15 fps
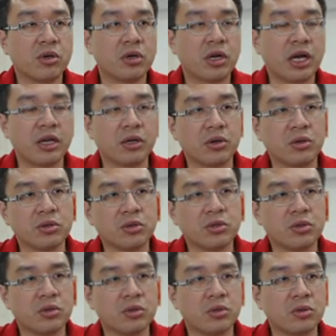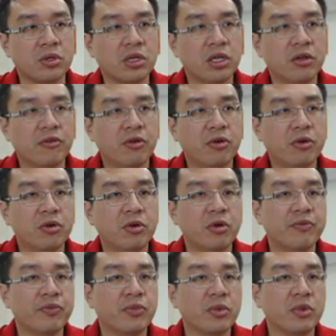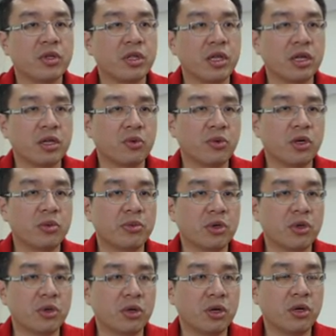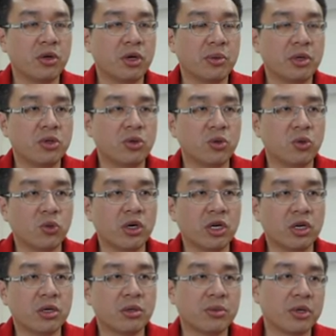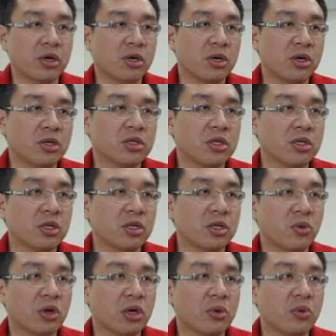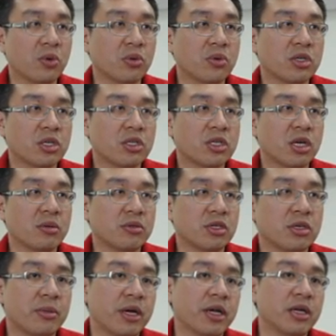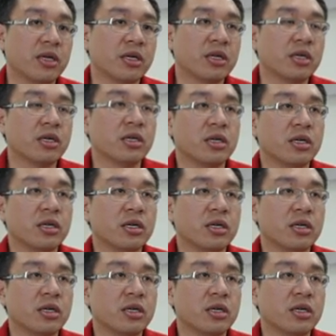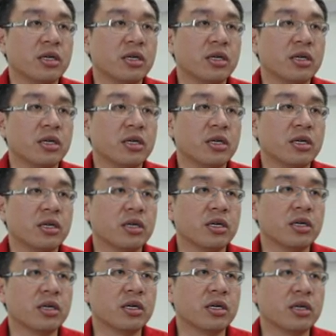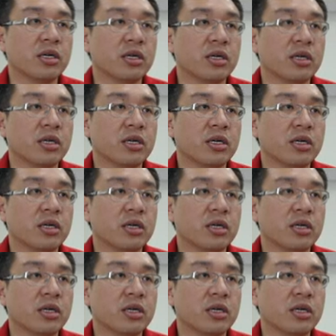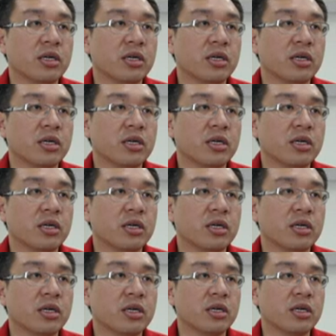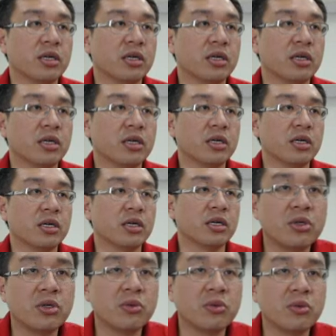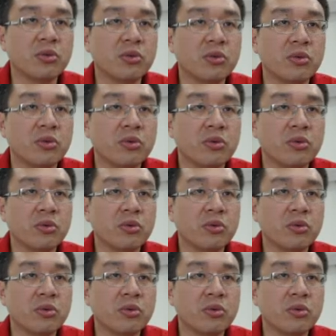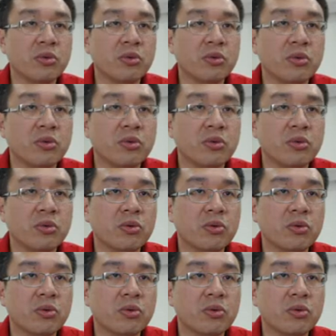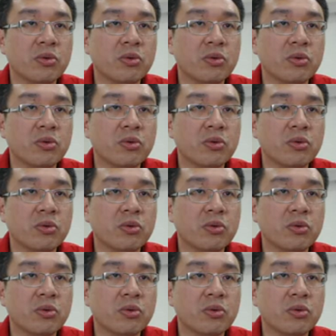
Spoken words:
knight goes to e4, it will not be able to work, because the queen will just capture back the queen at b6. So queen e3 will be one of the good move to play for the white.